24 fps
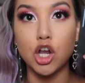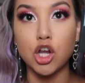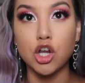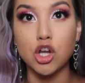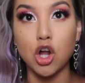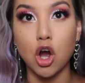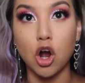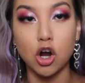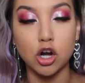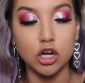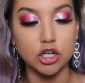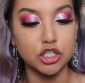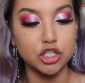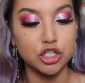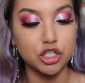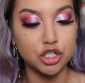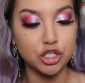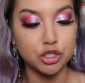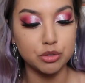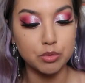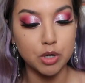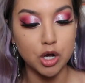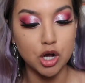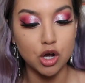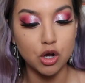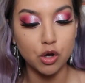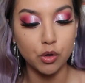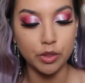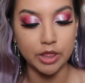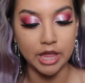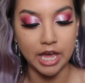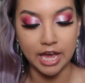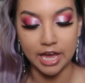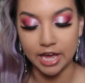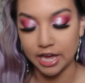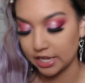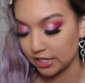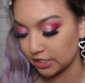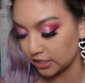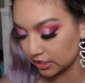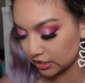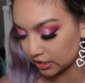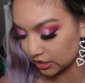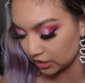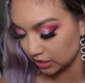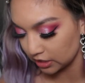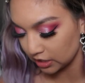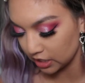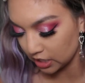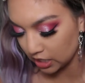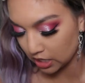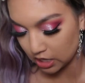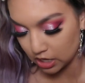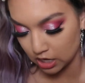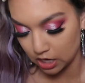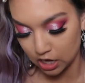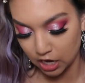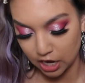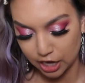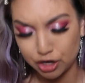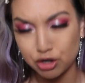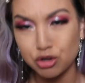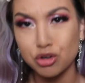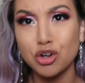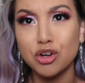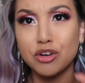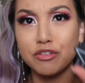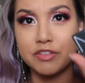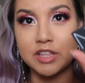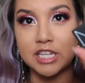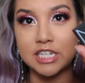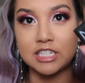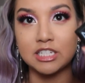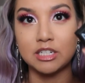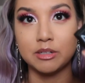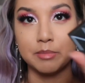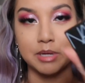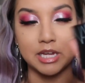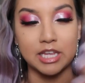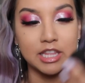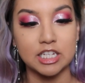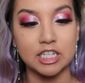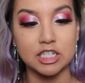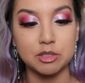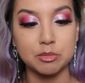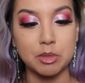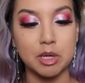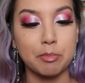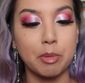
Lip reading: NARS duo that I don't know if they still this.